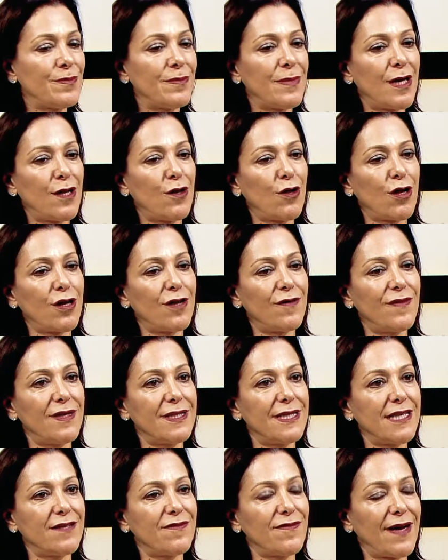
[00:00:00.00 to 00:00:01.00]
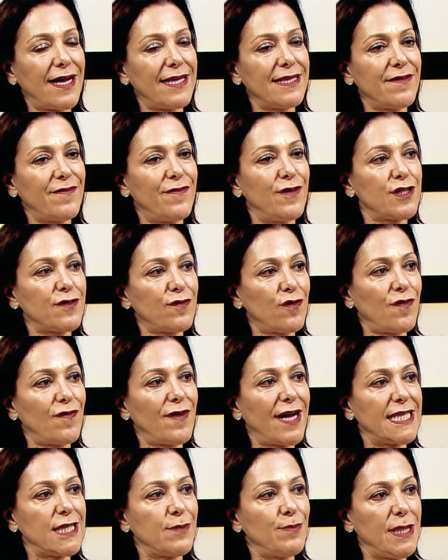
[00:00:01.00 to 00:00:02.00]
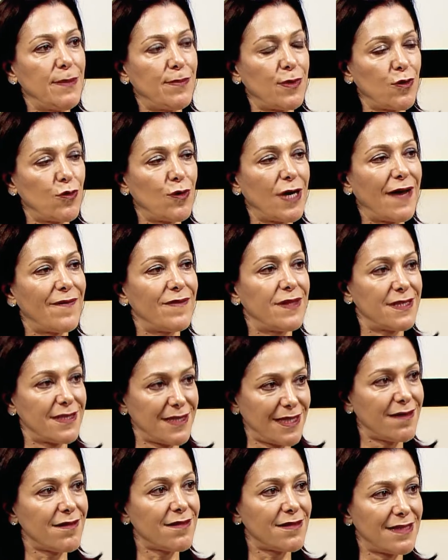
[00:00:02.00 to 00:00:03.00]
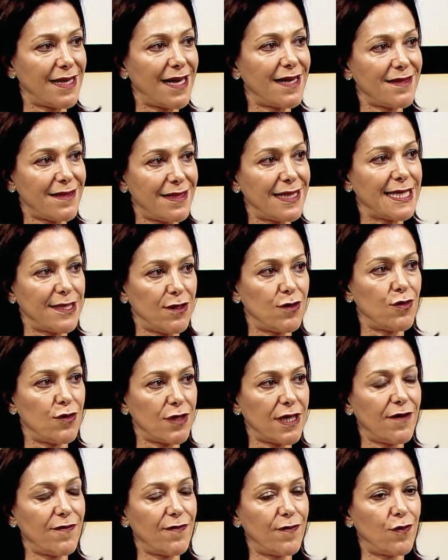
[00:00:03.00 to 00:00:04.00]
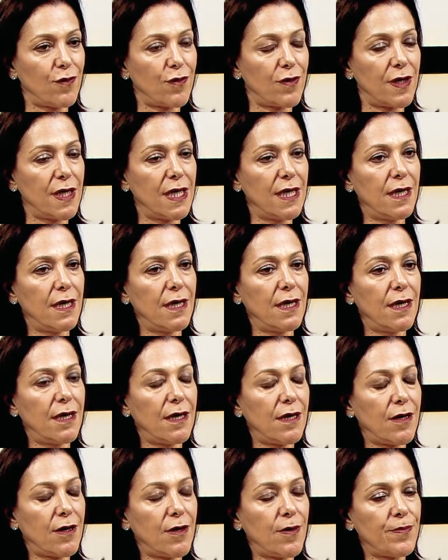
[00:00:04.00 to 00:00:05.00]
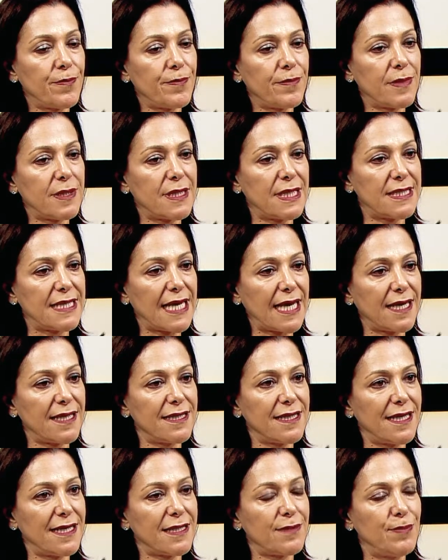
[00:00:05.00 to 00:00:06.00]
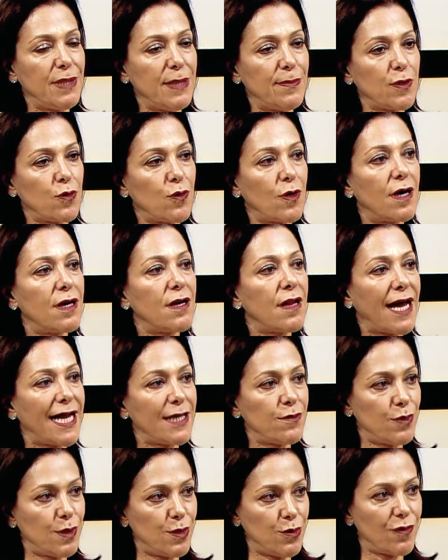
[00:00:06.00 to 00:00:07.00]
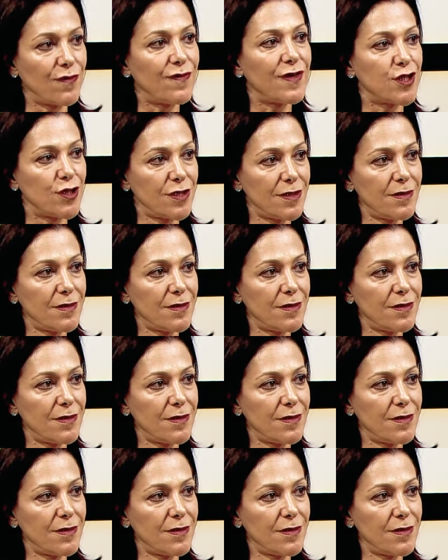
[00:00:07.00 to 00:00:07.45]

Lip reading: A lot of it is first of all, finding people who have the skill set that you're looking for. The second is people who are aligned with your vision.